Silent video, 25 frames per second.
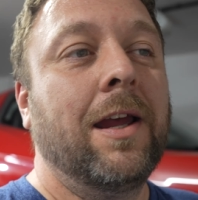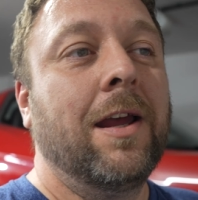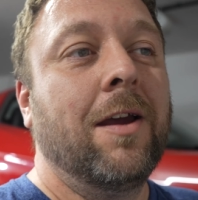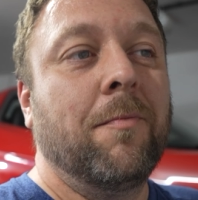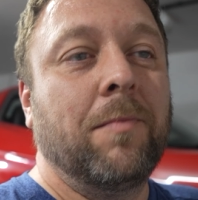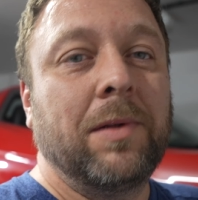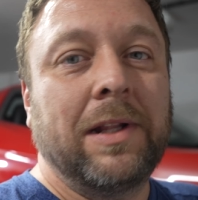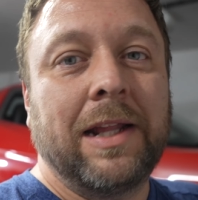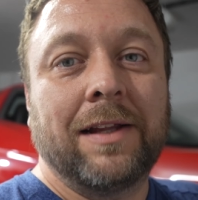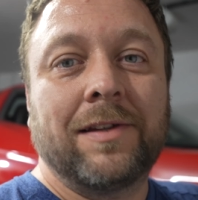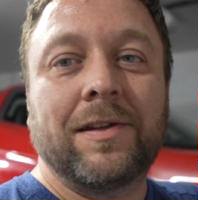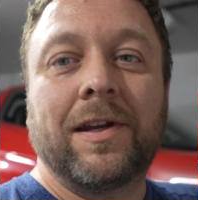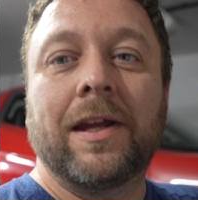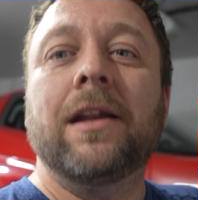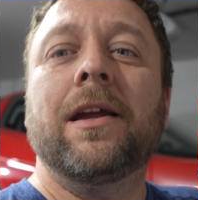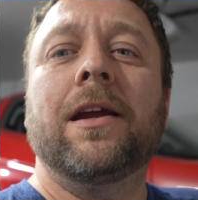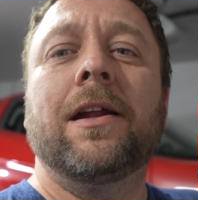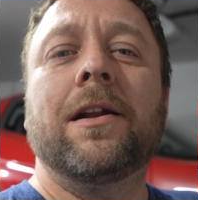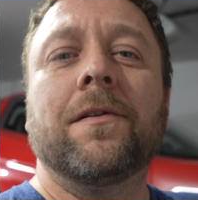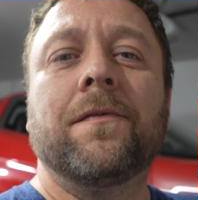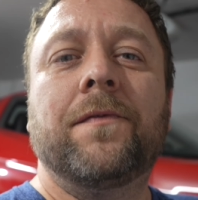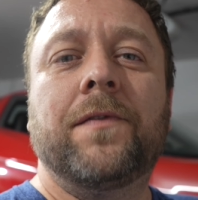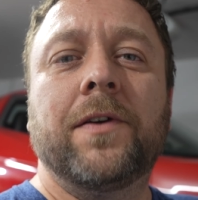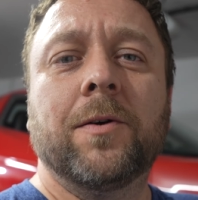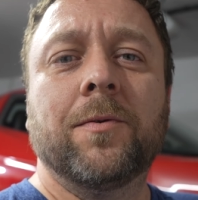but that's gonna
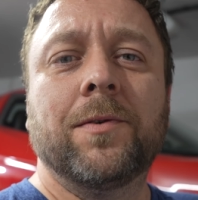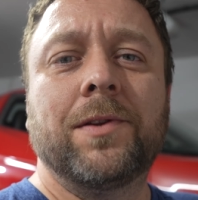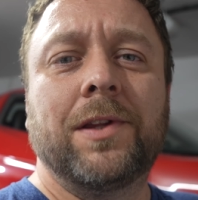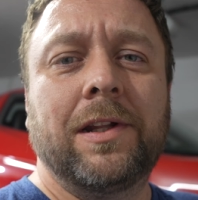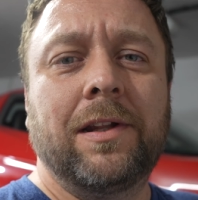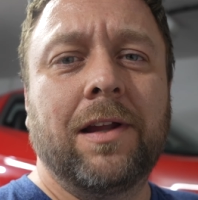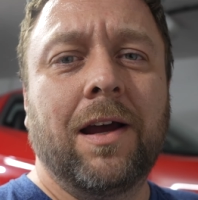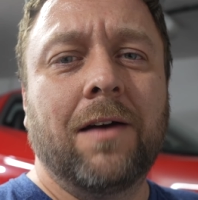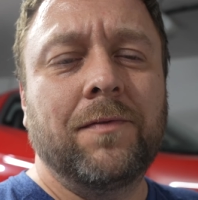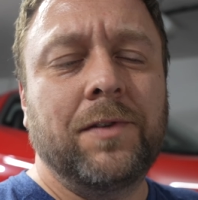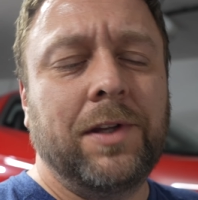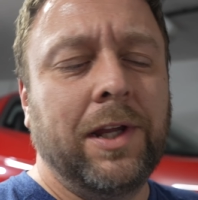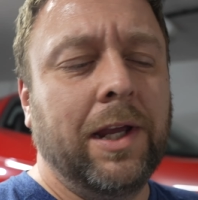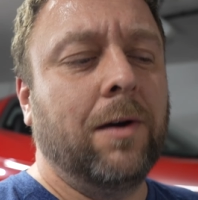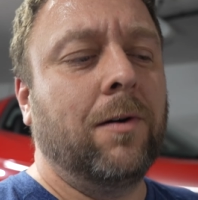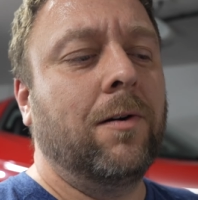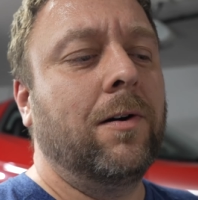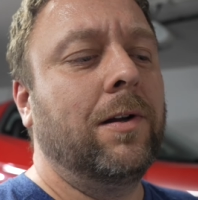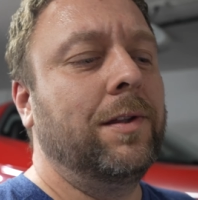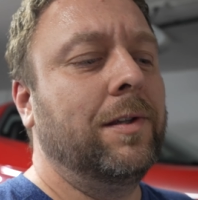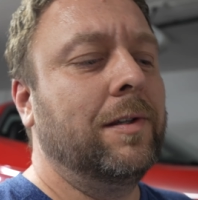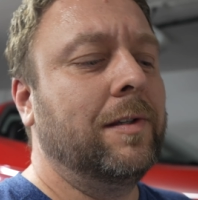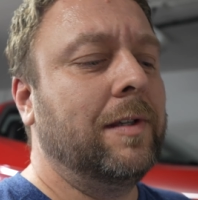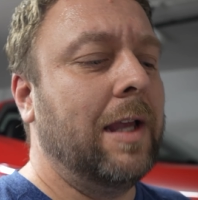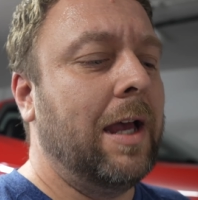interfere with the dovetail
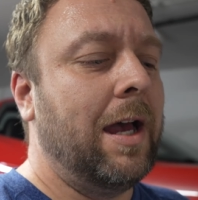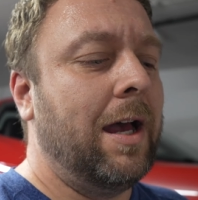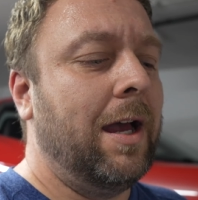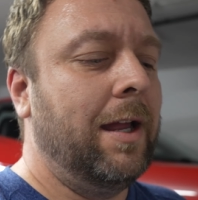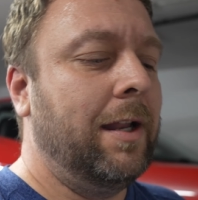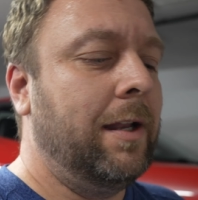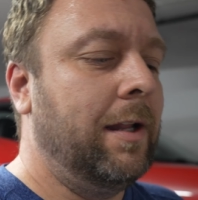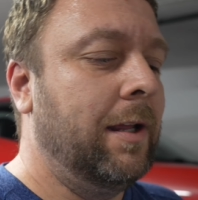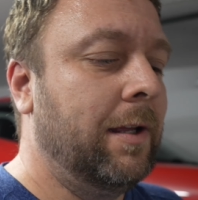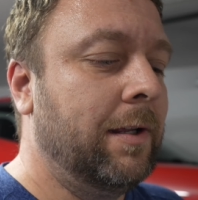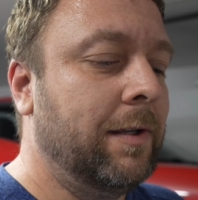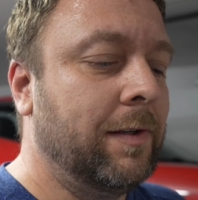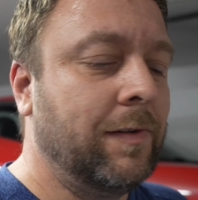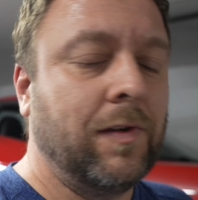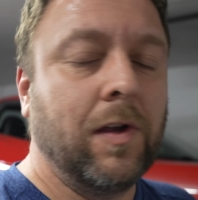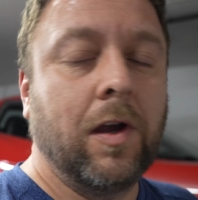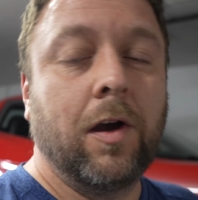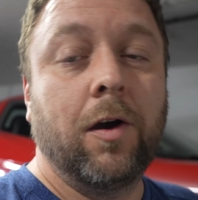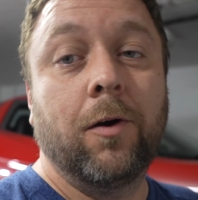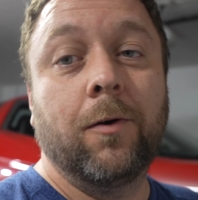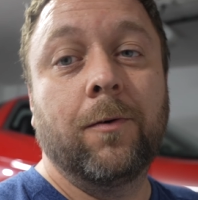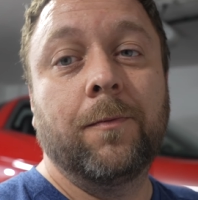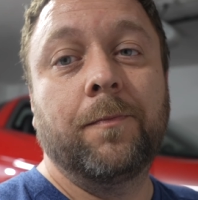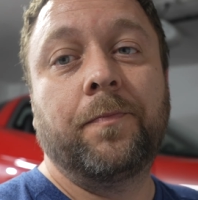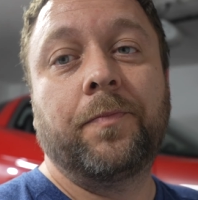on the side,
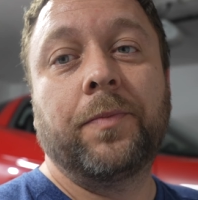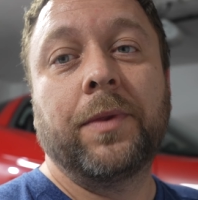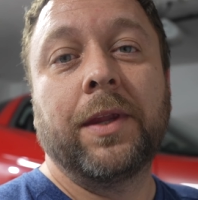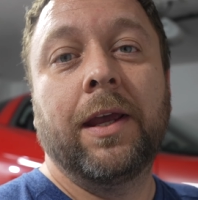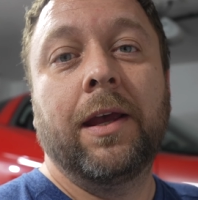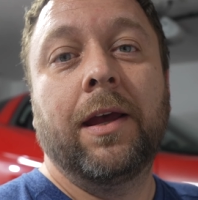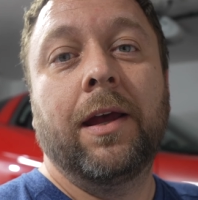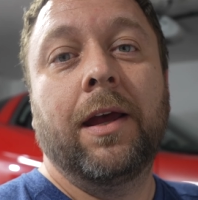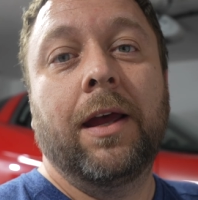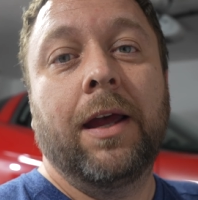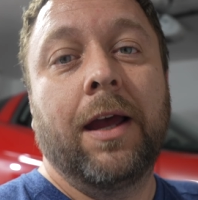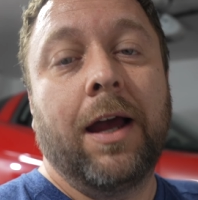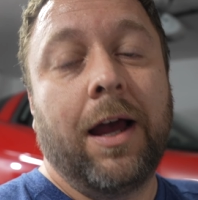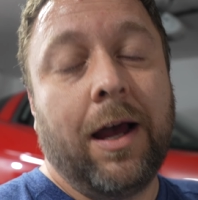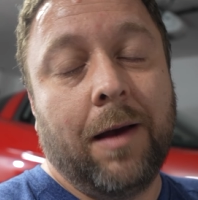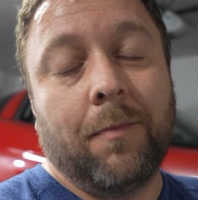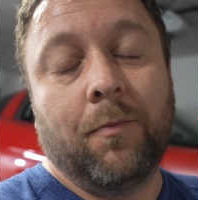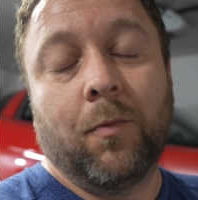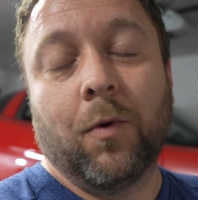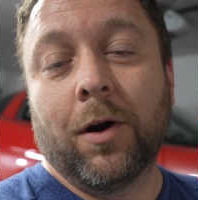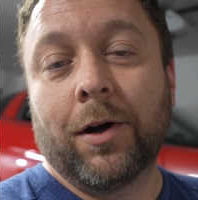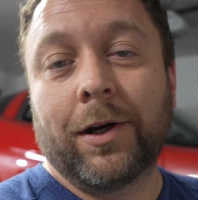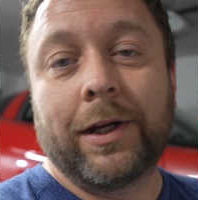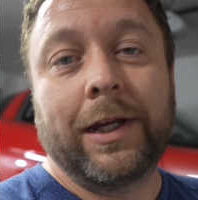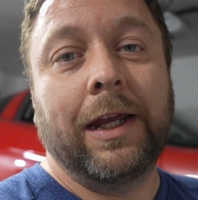so
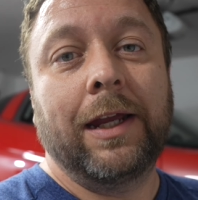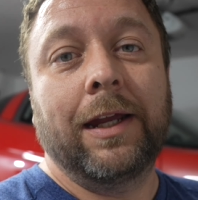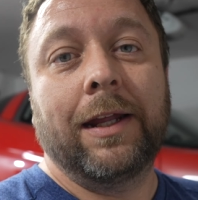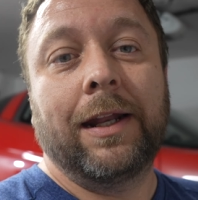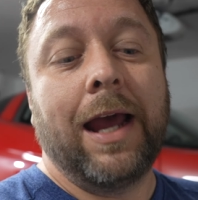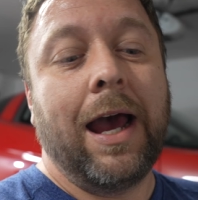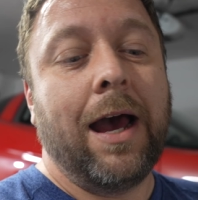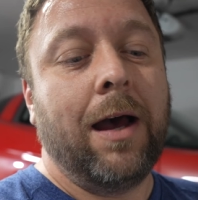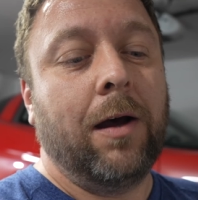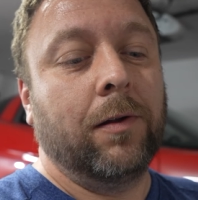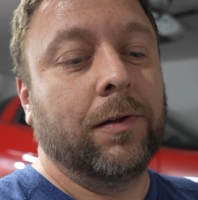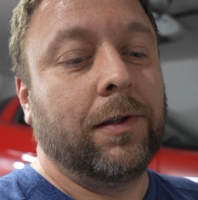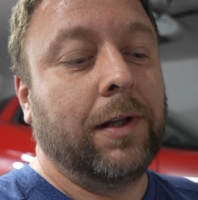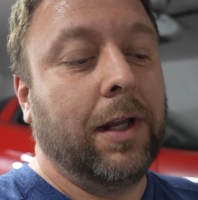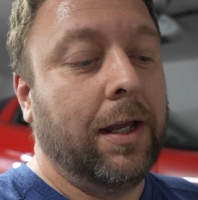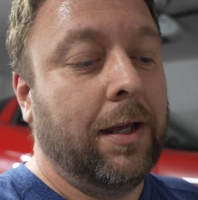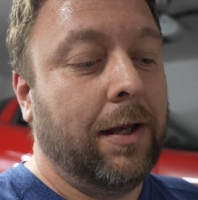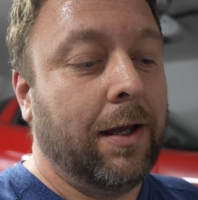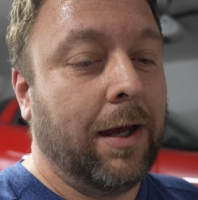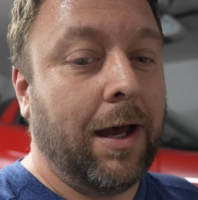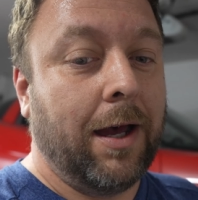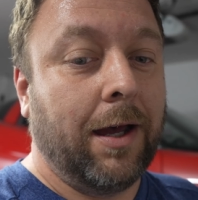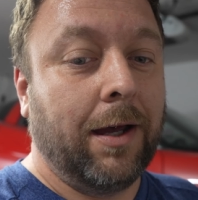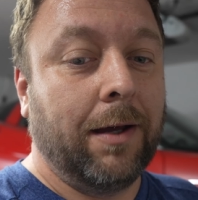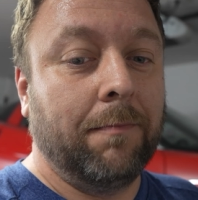I'm working it out,
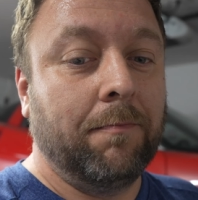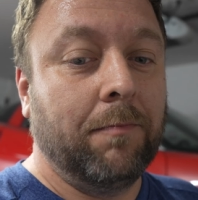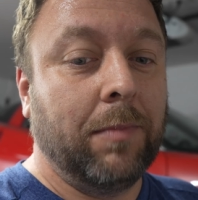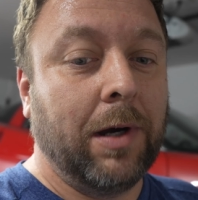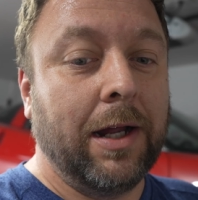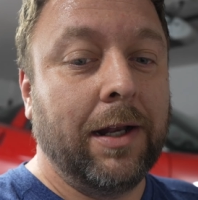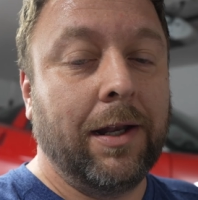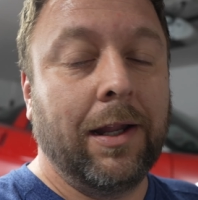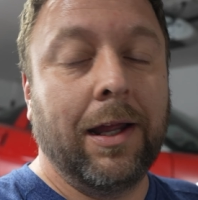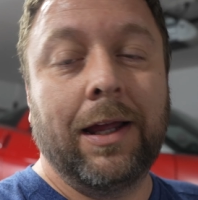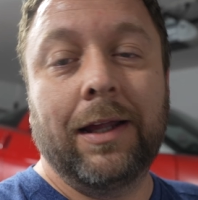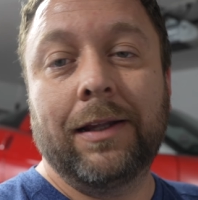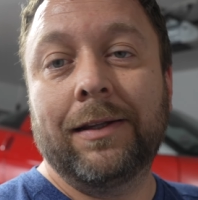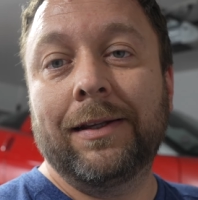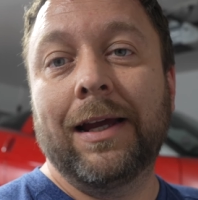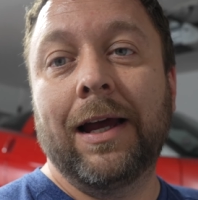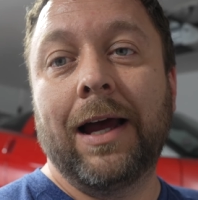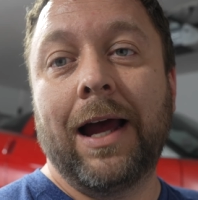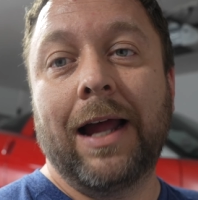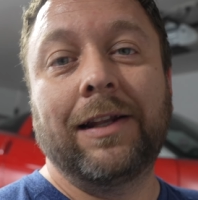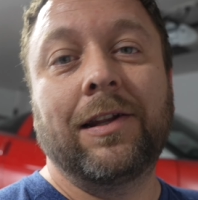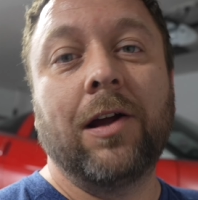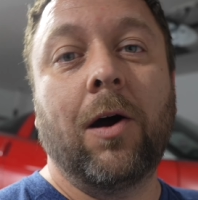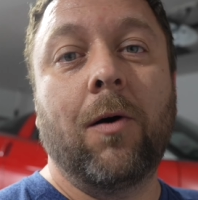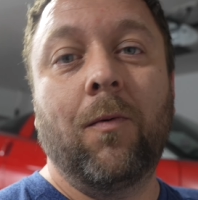but
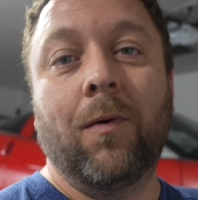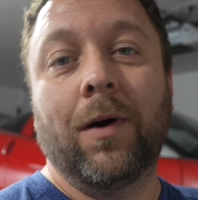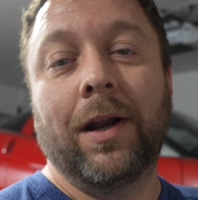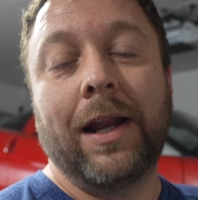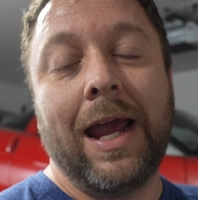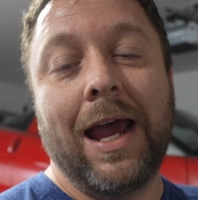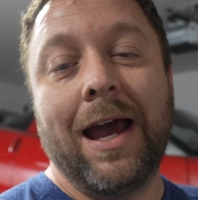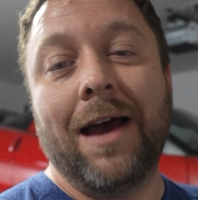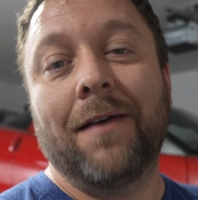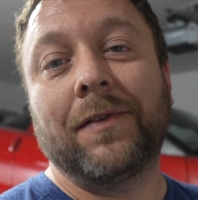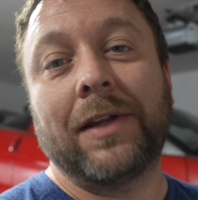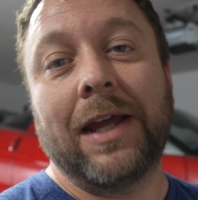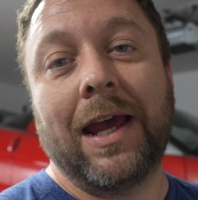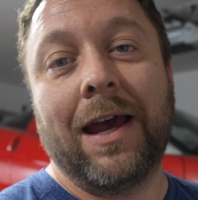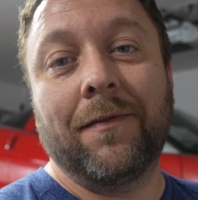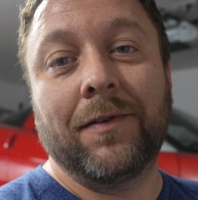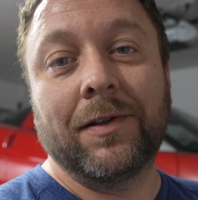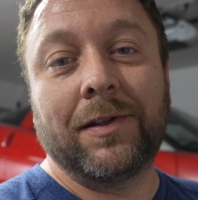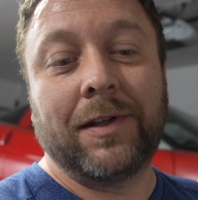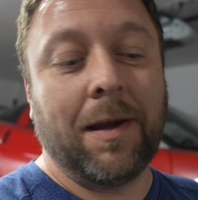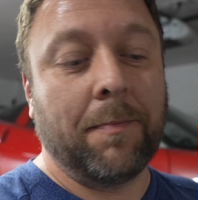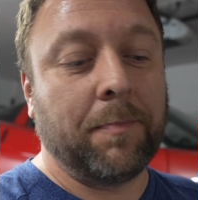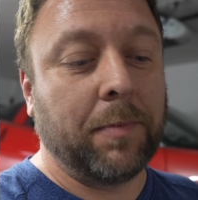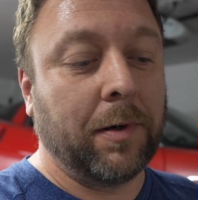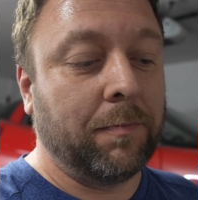I don't wanna have to have a
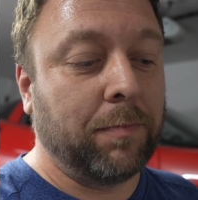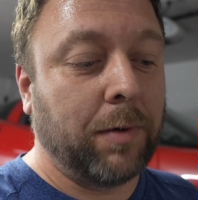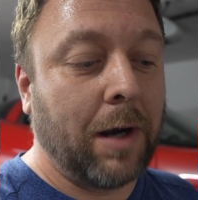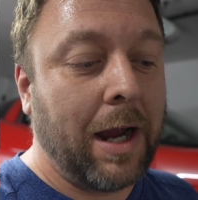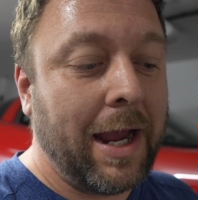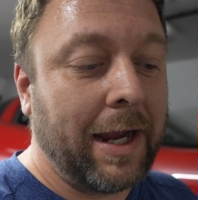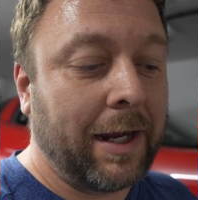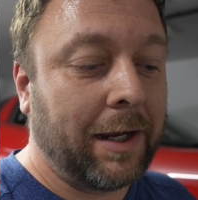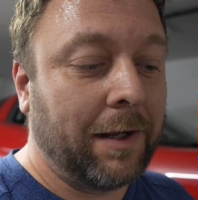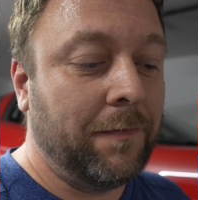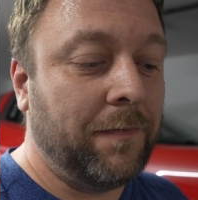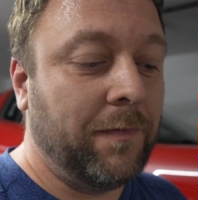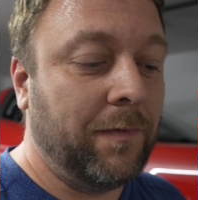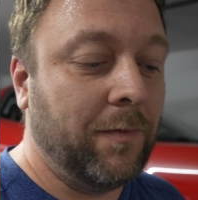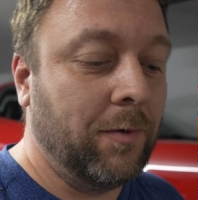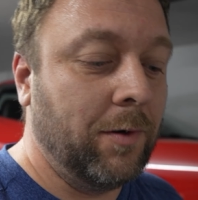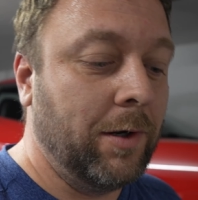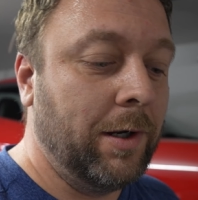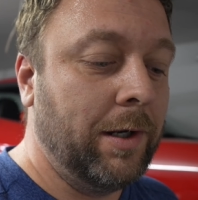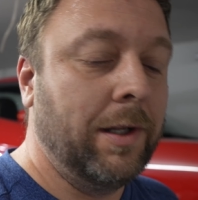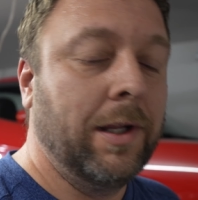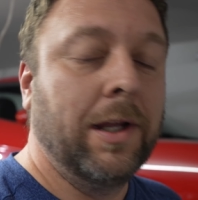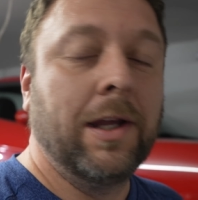separate bracket for it.